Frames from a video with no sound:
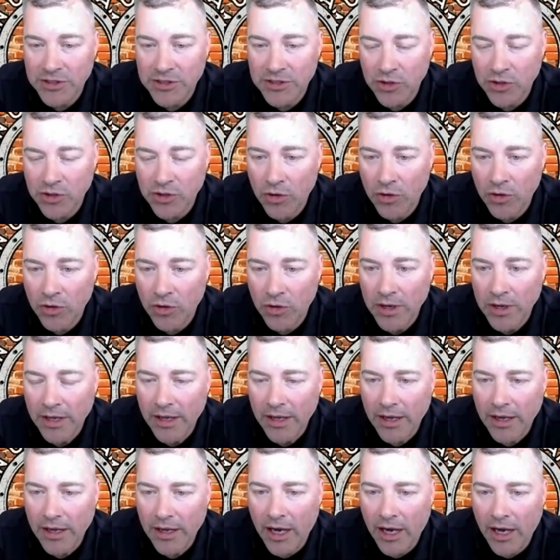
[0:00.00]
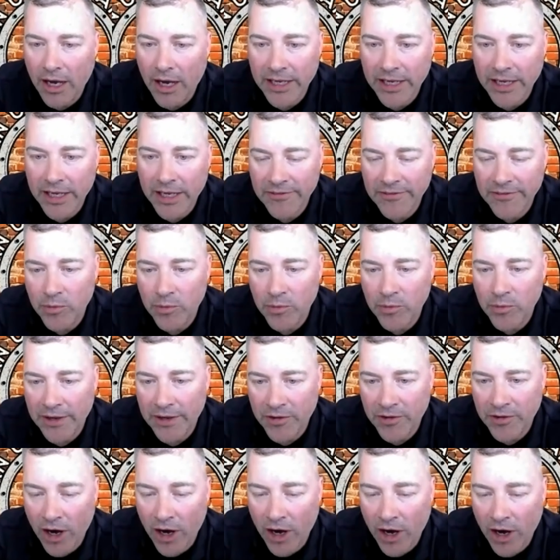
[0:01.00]
And so I'll give
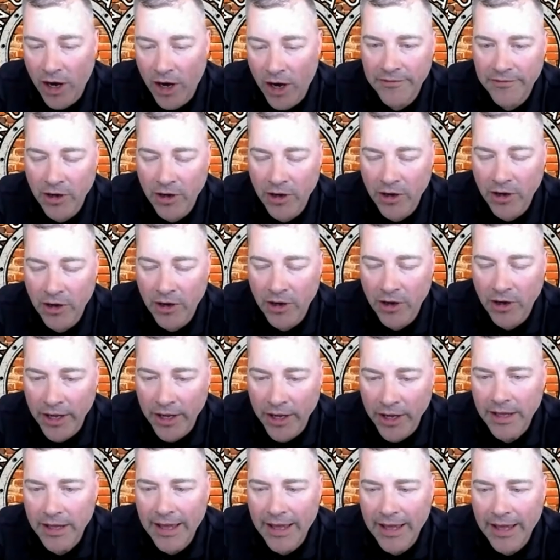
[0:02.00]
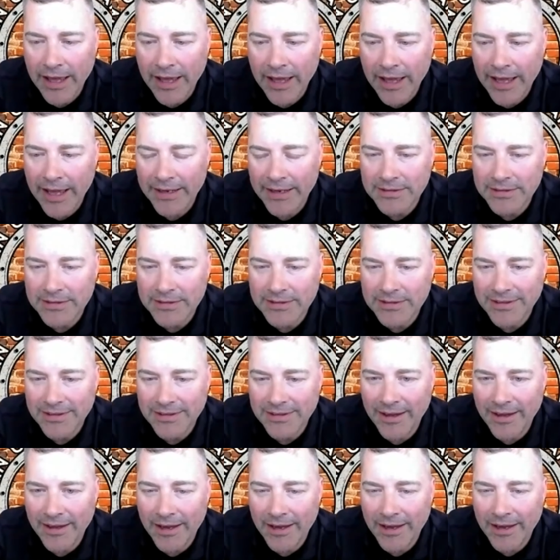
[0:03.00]
them what I've got when I've got it.
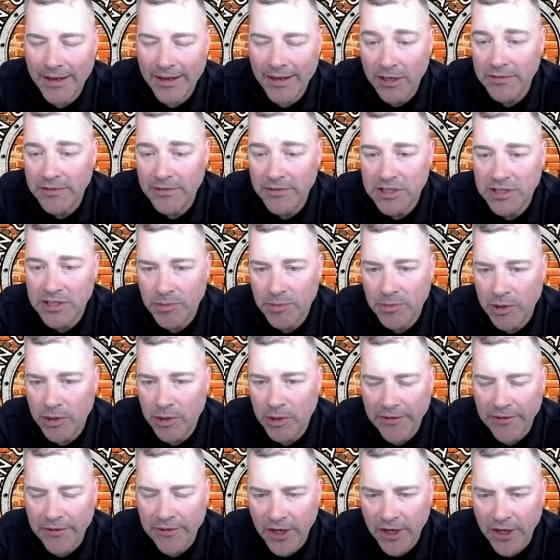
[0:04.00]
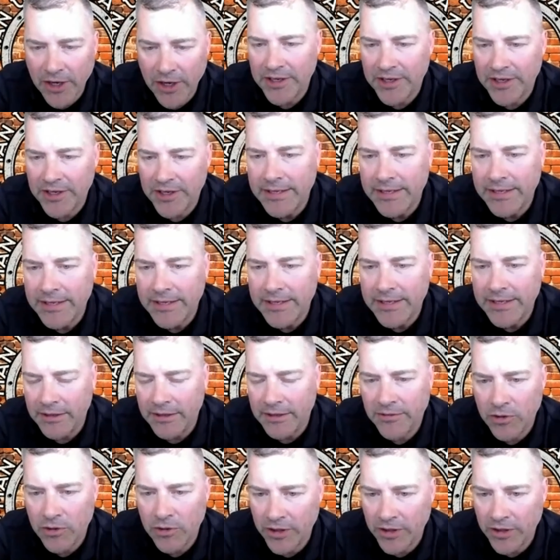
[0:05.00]
And I'll even share with my wife, not the
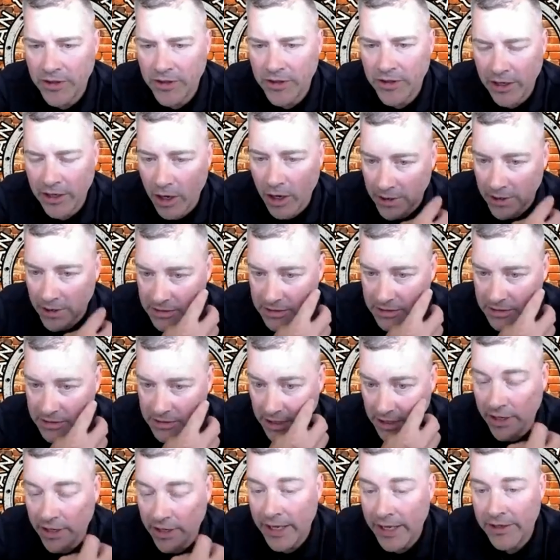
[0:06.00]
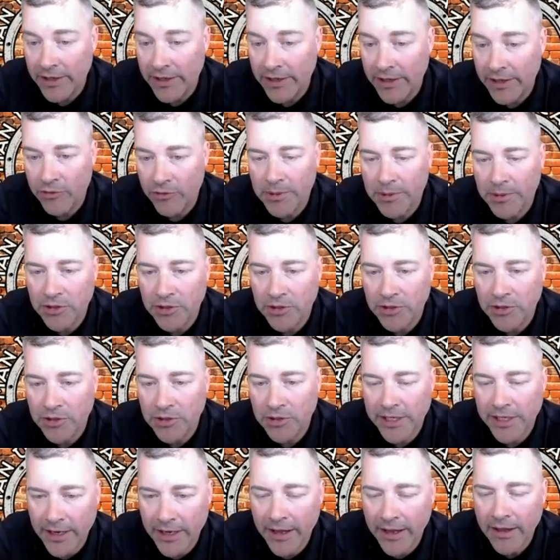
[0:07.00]
details of who they are, but I'll say, I had another
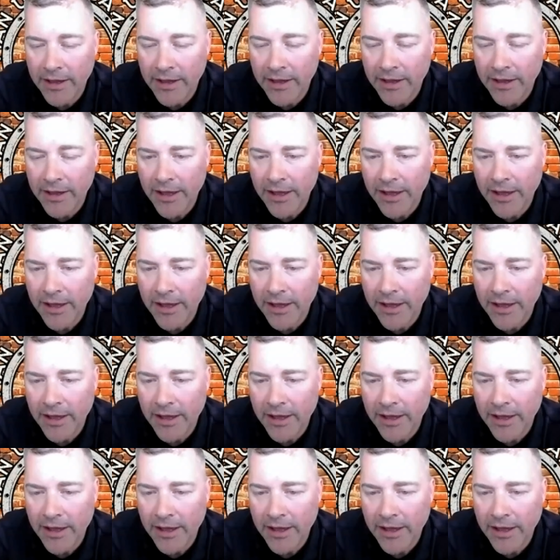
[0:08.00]
opportunity